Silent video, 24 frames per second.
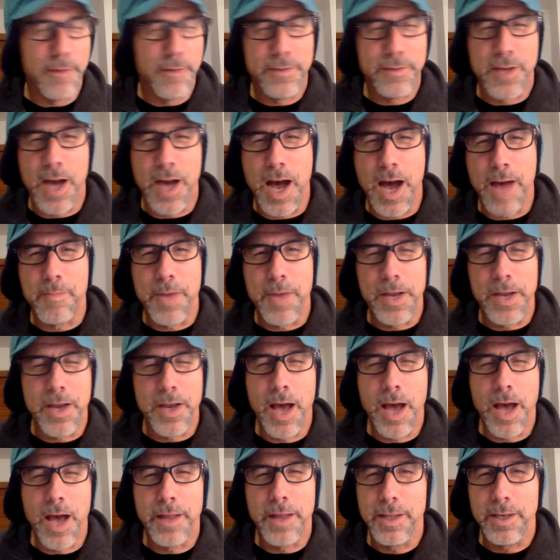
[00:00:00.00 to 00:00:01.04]
Tom. And I
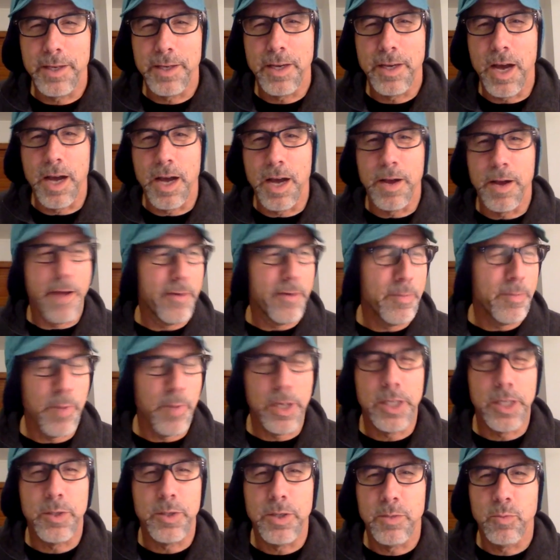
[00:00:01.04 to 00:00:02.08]
think
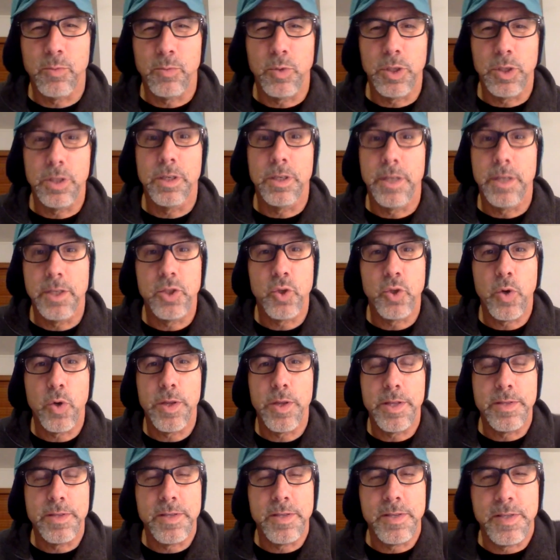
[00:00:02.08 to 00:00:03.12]
everybody will enjoy
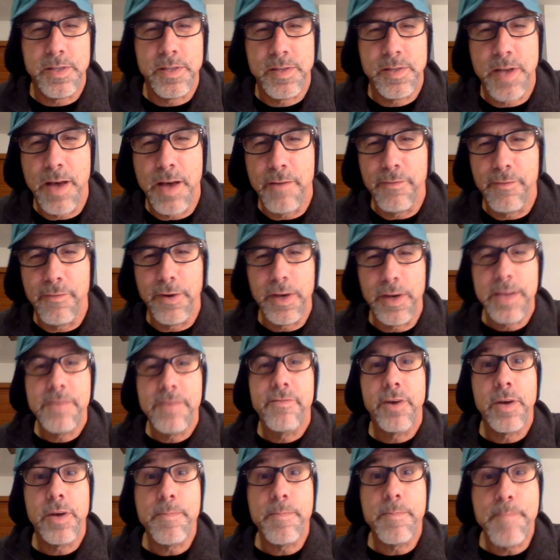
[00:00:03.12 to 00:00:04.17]
this. This is very,
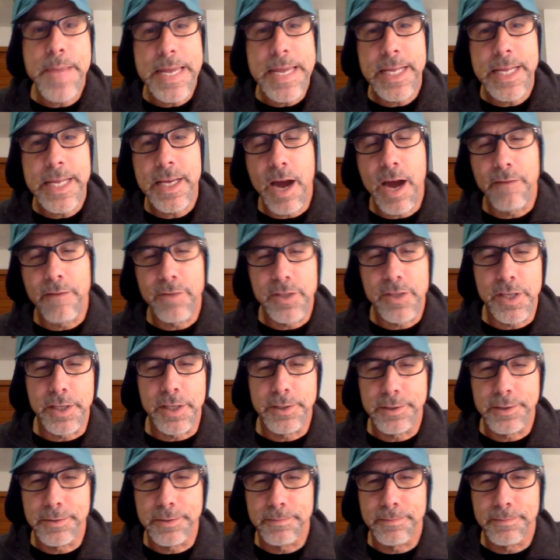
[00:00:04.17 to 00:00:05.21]
very meaty conversation.